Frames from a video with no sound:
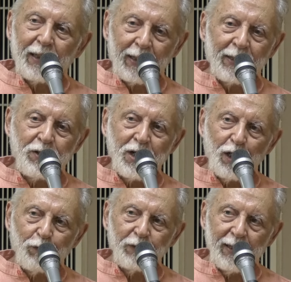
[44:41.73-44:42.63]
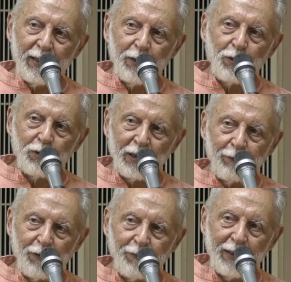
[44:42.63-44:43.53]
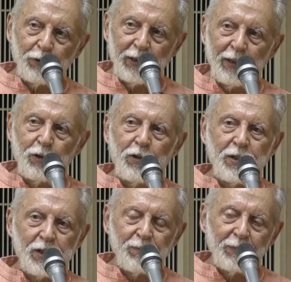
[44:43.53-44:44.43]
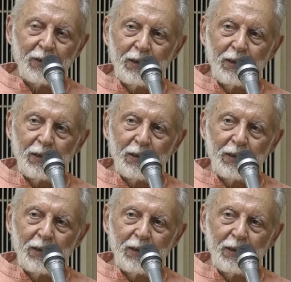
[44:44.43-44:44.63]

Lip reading: instead of the ego giving way to egoism,